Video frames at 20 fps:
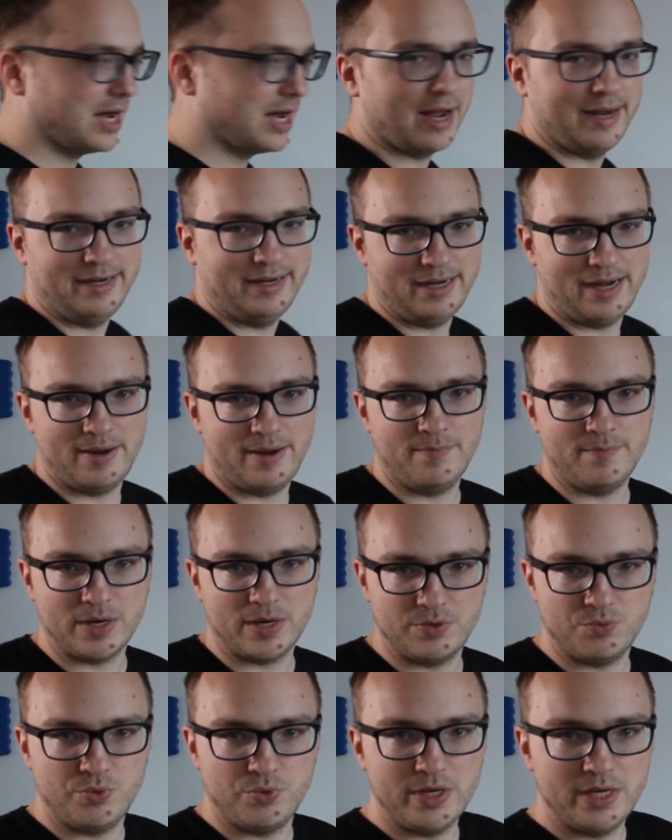IAM,
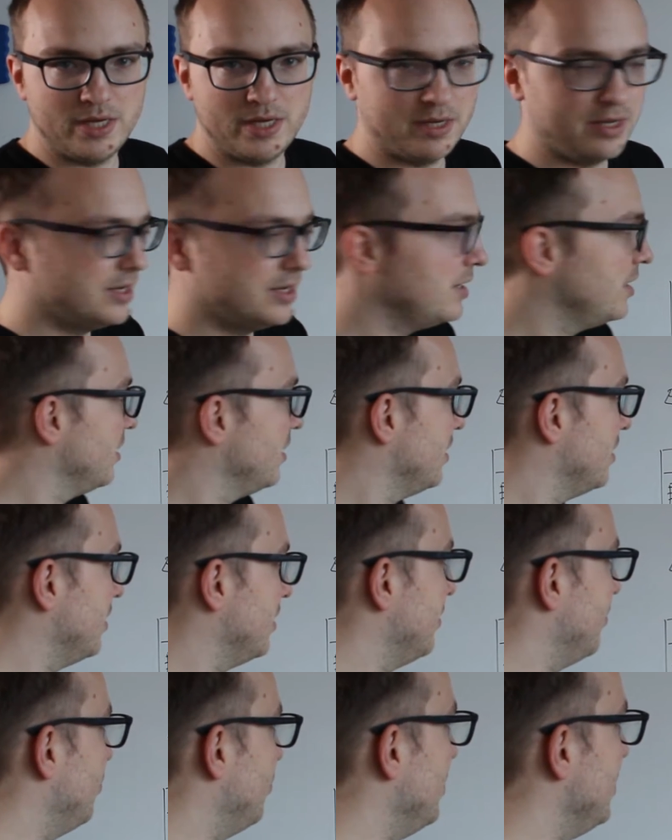but we
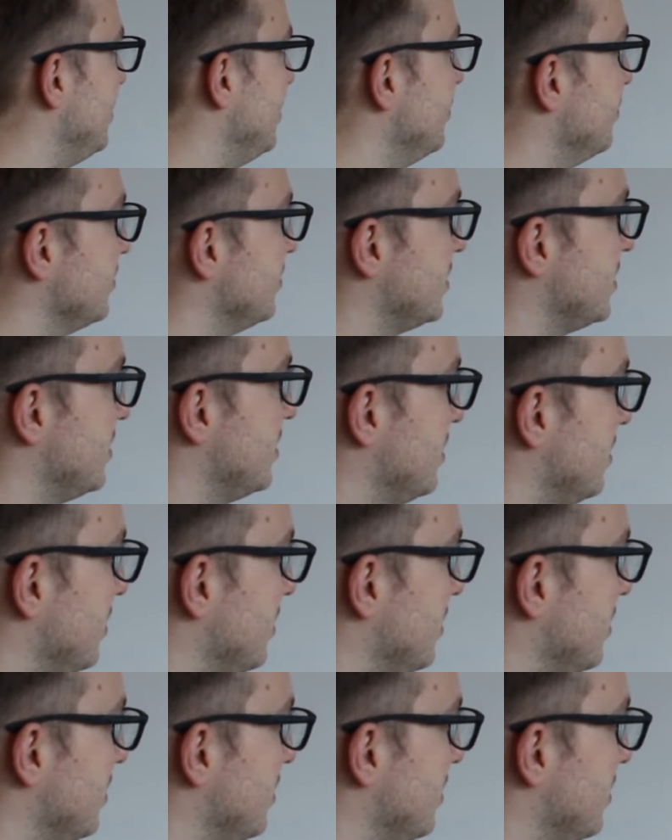will use